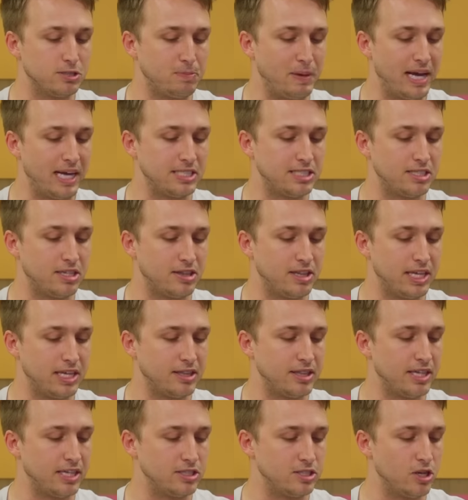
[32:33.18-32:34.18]
space to
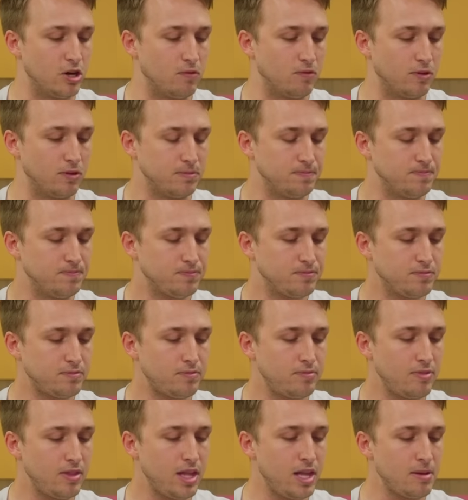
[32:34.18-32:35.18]
think things over.
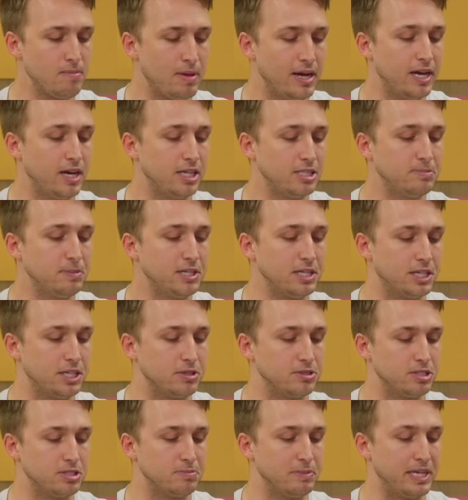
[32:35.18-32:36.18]
My husband
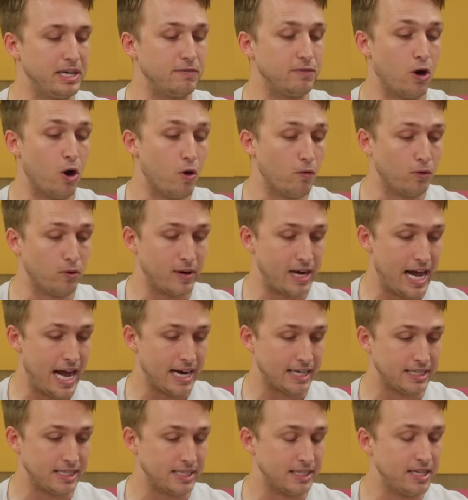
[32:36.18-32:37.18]
accuses me of
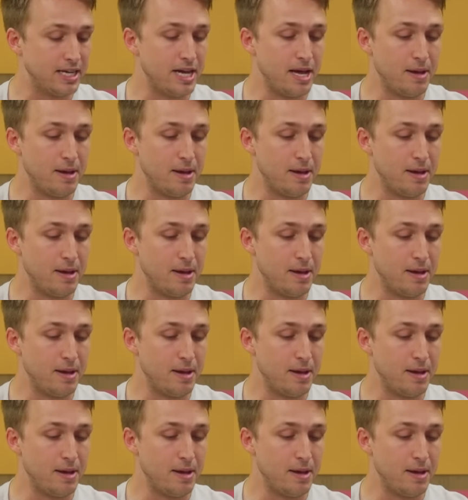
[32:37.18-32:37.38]
overreacting,